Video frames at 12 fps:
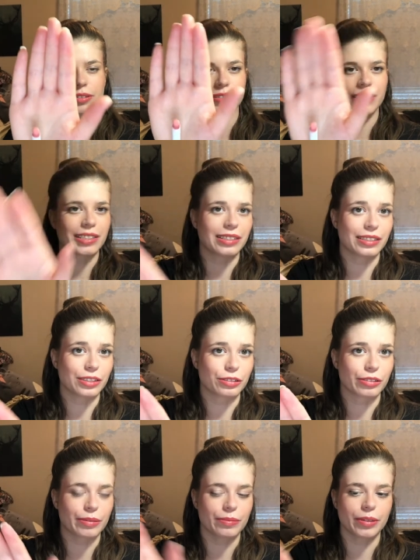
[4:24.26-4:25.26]
because it is a
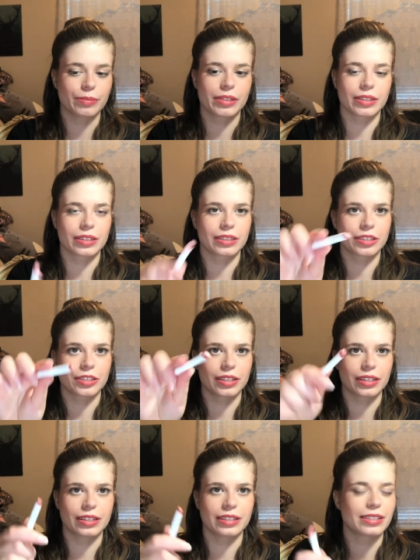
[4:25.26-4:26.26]
cream lipstick just
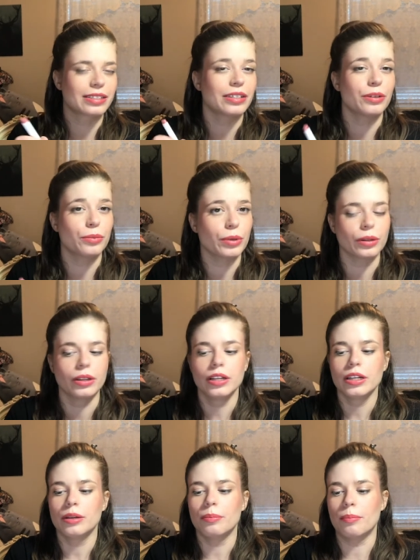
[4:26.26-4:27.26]
like this, it will
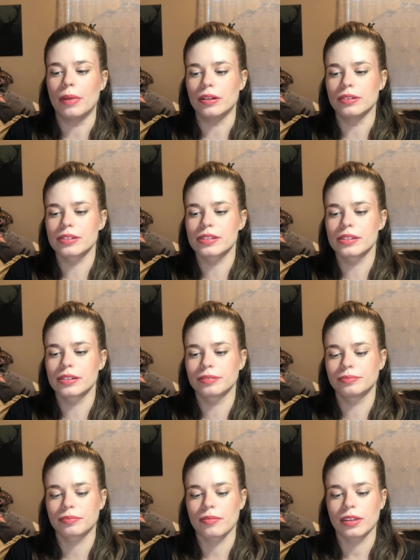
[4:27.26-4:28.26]
melt.
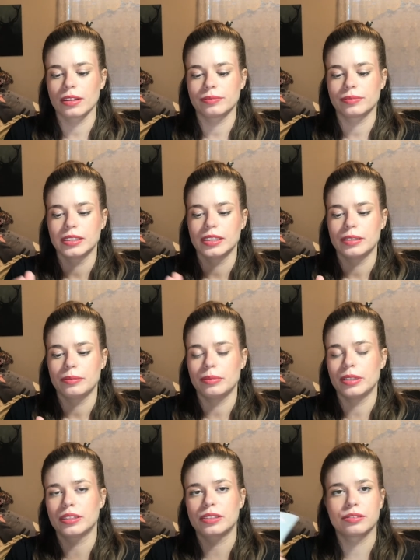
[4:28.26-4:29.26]

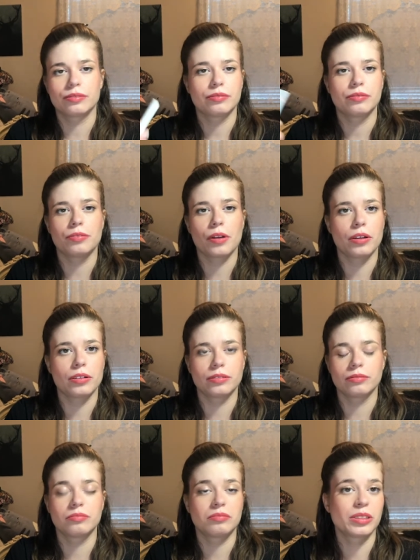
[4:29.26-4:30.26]
But fall,
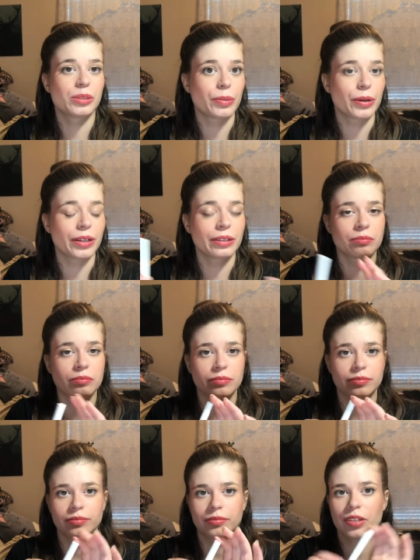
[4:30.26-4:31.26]
spring,
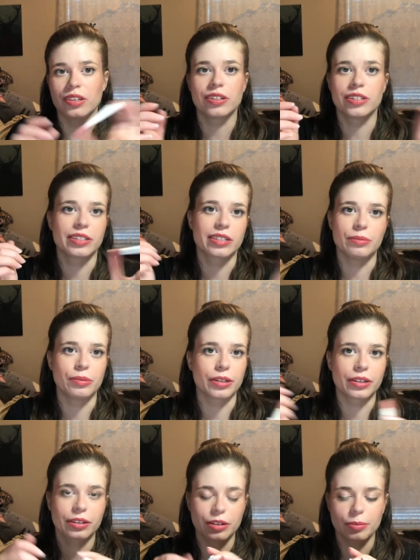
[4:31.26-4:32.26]
you could just keep one
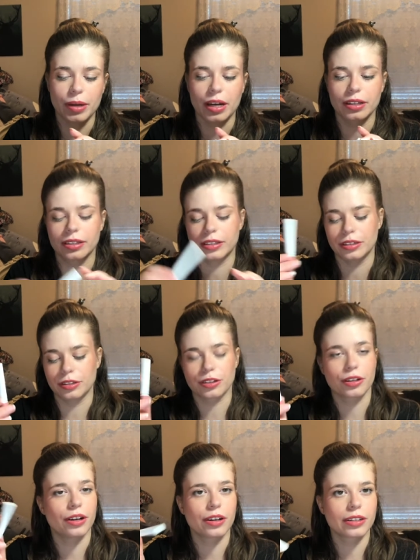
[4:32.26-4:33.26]
in your bag and in your
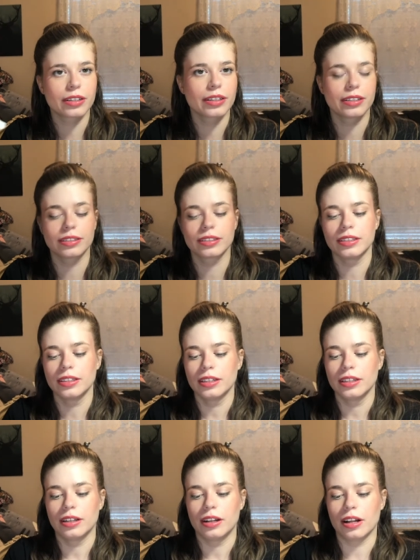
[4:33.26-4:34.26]
car and
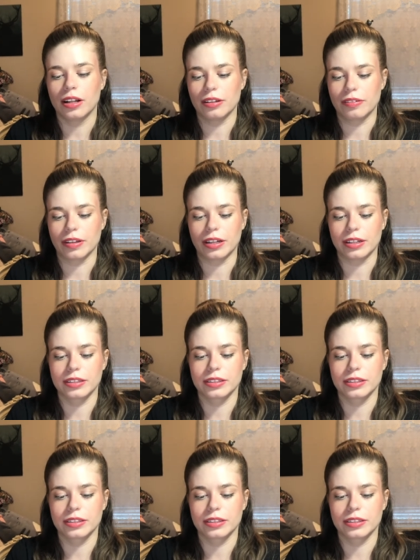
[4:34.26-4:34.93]
all of that.